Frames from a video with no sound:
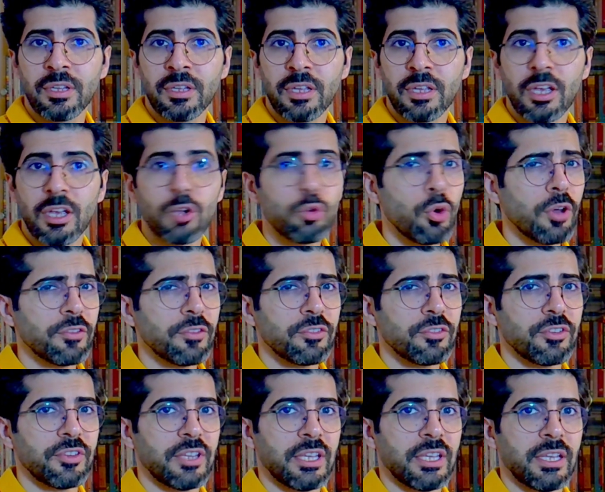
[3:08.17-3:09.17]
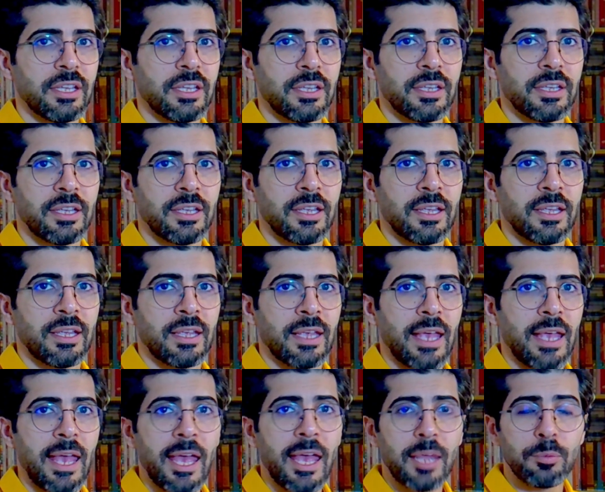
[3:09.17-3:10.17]
A quantity.
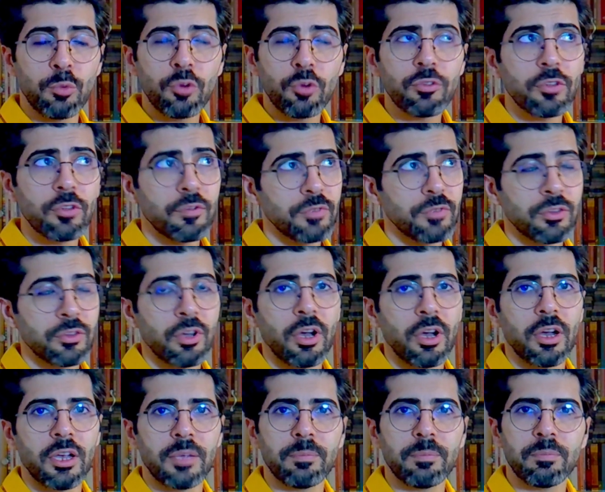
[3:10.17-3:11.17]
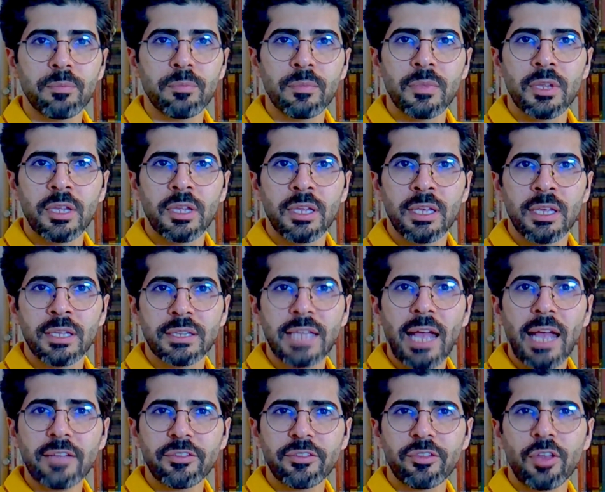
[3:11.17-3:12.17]
And most of the time,
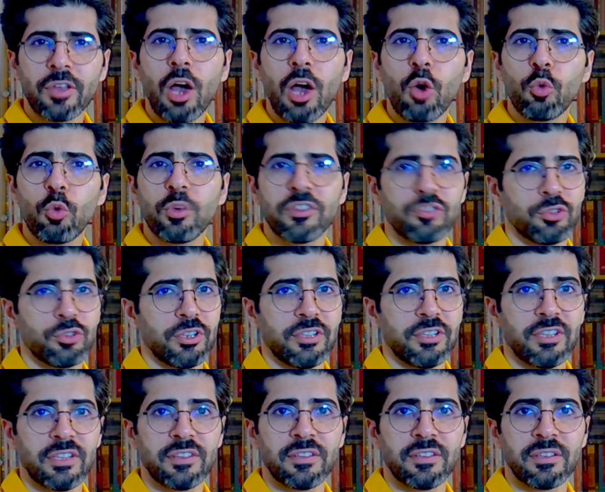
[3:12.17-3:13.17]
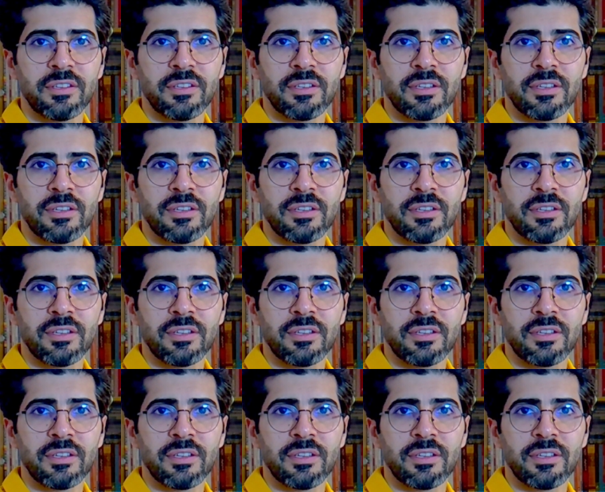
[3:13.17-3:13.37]
that's how we treat it.